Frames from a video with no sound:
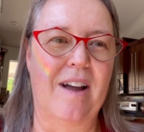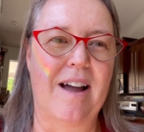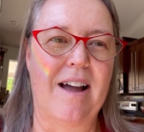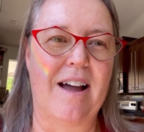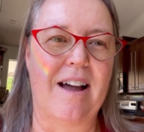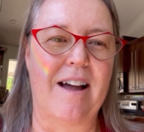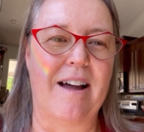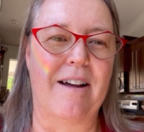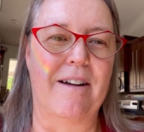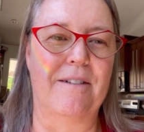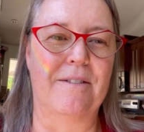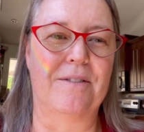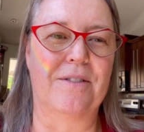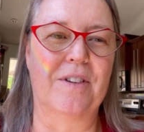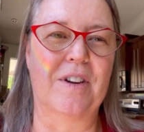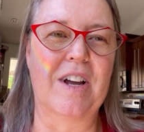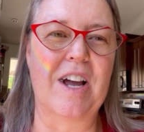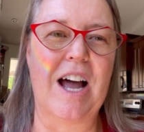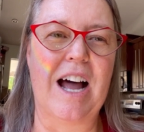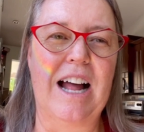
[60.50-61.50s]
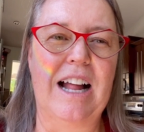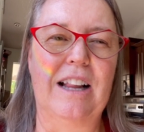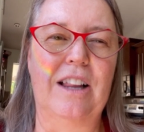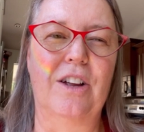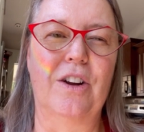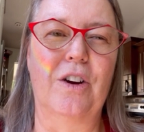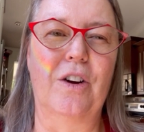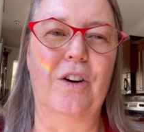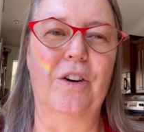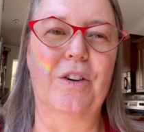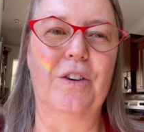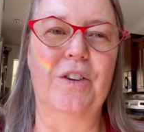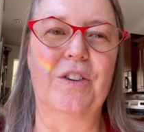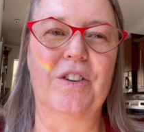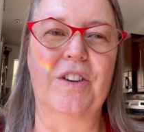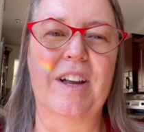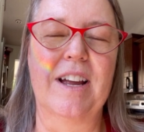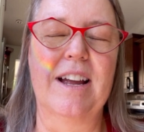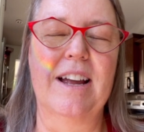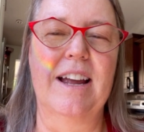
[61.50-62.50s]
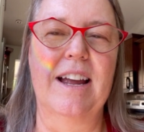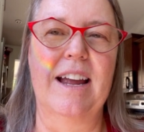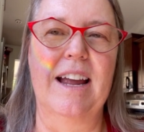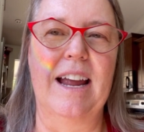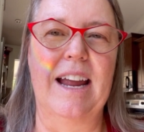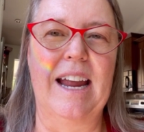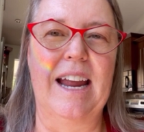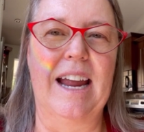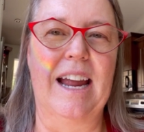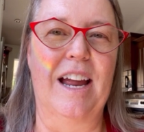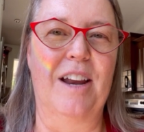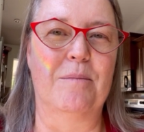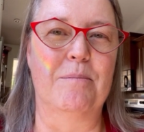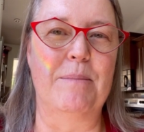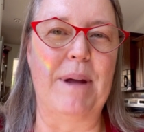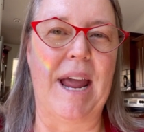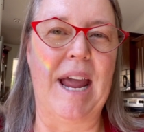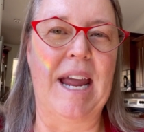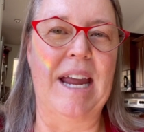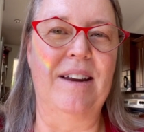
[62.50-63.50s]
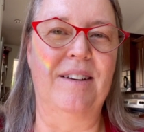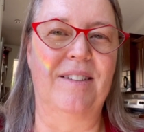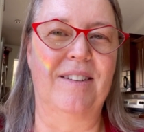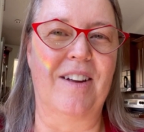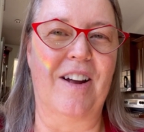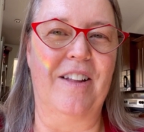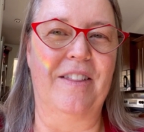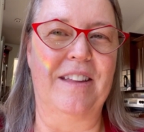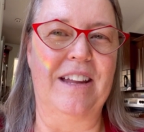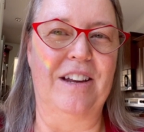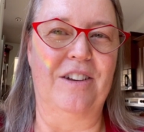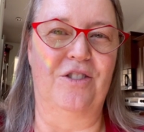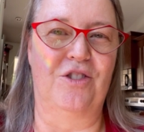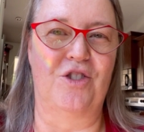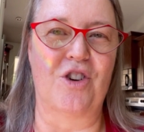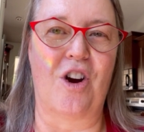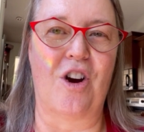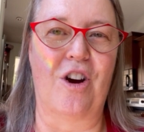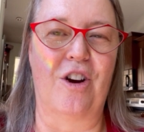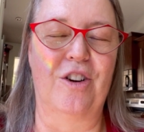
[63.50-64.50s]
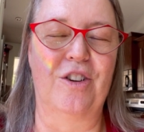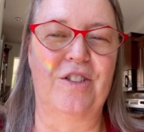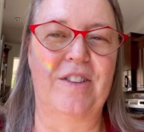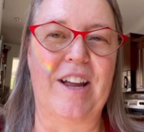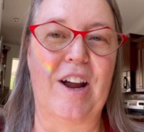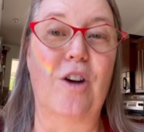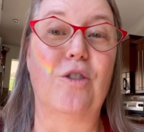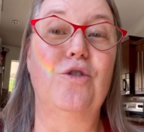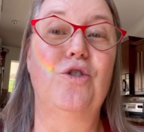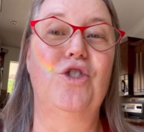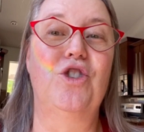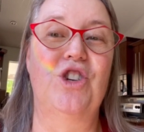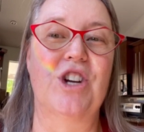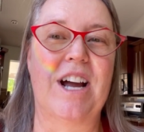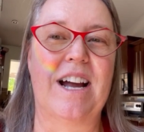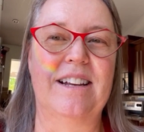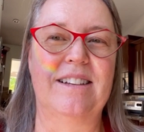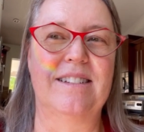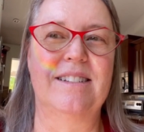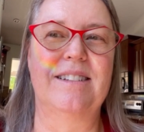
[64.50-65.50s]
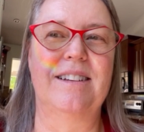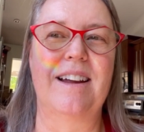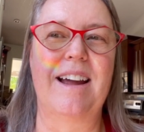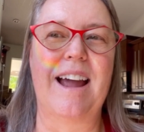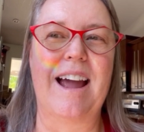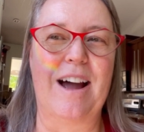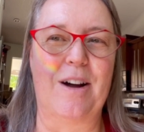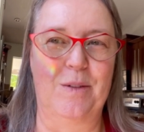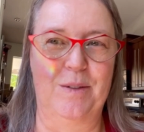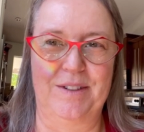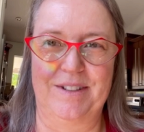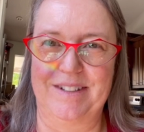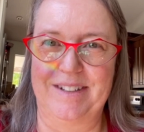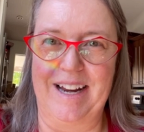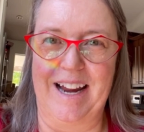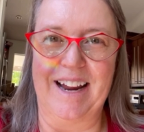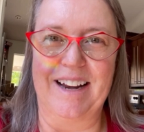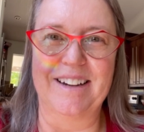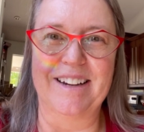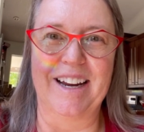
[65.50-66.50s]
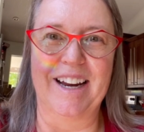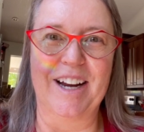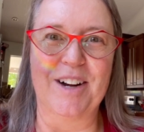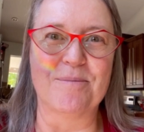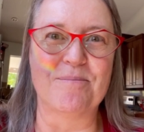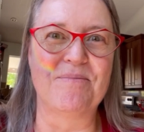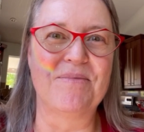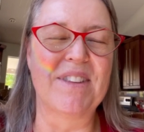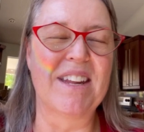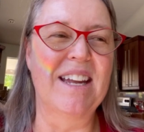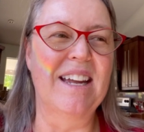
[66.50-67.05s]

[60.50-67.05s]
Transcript: of colors and paints on these jars. They are just outstanding.